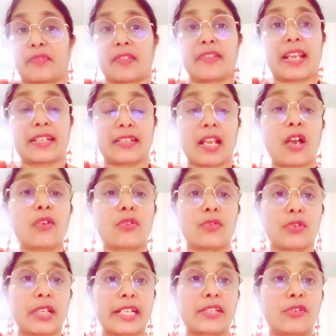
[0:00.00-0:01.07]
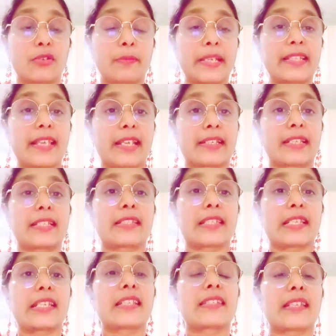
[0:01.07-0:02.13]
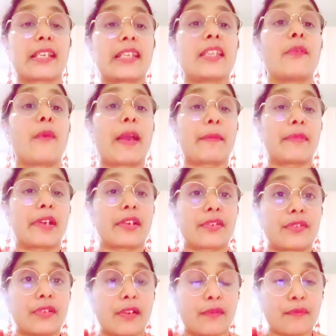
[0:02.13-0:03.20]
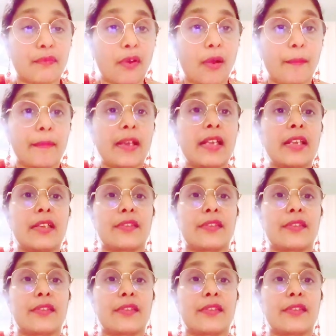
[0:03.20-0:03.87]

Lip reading: right now it could be that it's in the vibrational form.